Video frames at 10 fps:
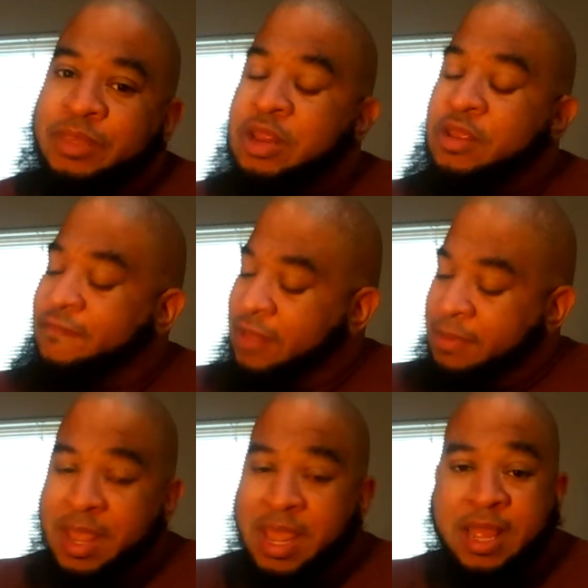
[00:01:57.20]
And you're
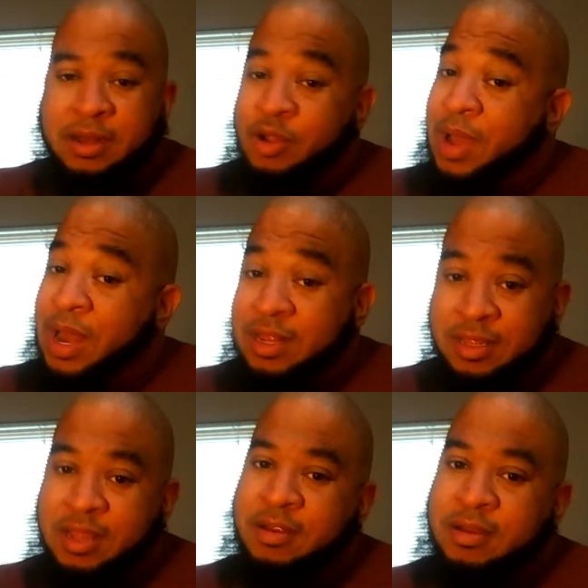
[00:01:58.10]
like, man, nobody's
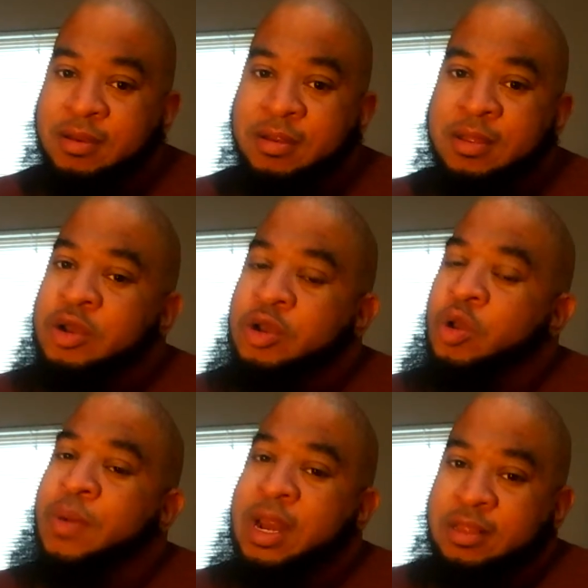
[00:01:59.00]
here.
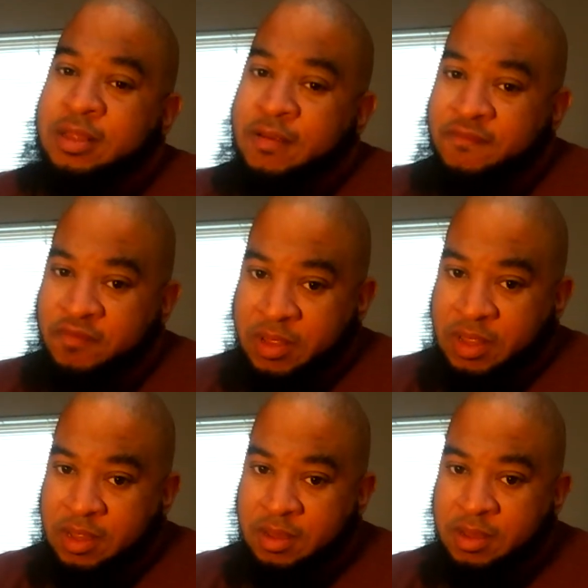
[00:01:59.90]
Nobody's here for
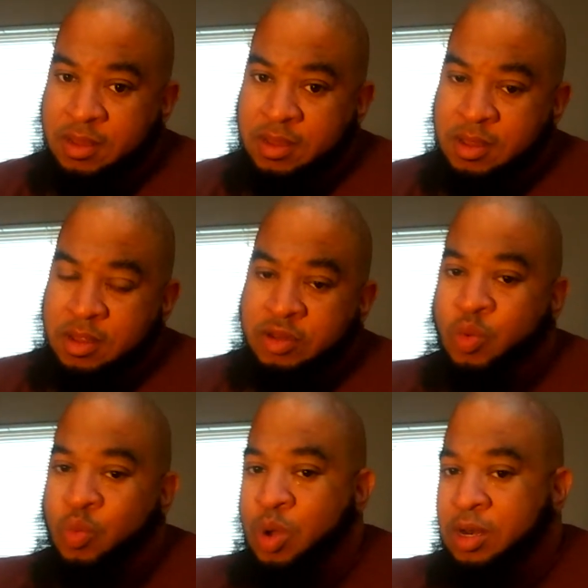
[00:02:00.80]
me. So
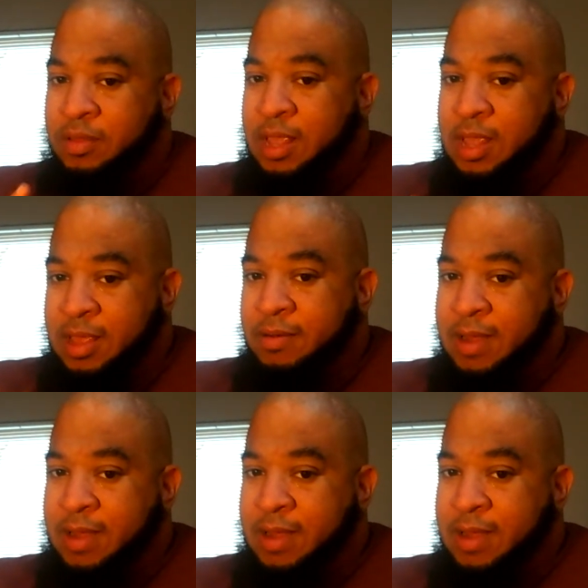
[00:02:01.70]
one of the inner